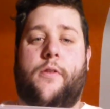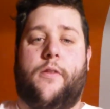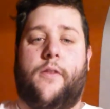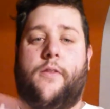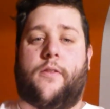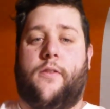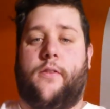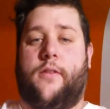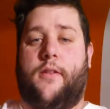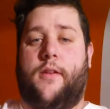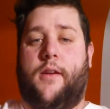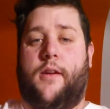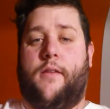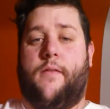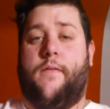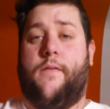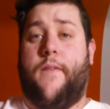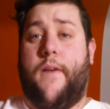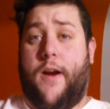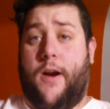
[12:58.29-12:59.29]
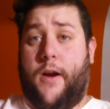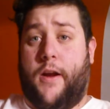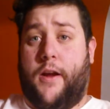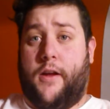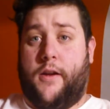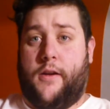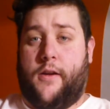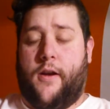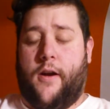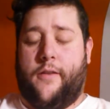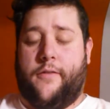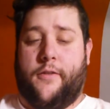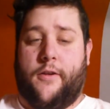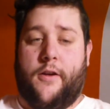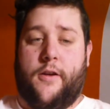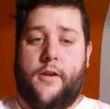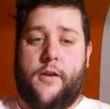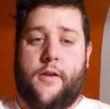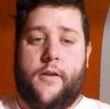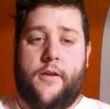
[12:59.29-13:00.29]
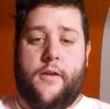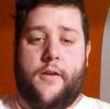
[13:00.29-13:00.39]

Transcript: This is the variant cover,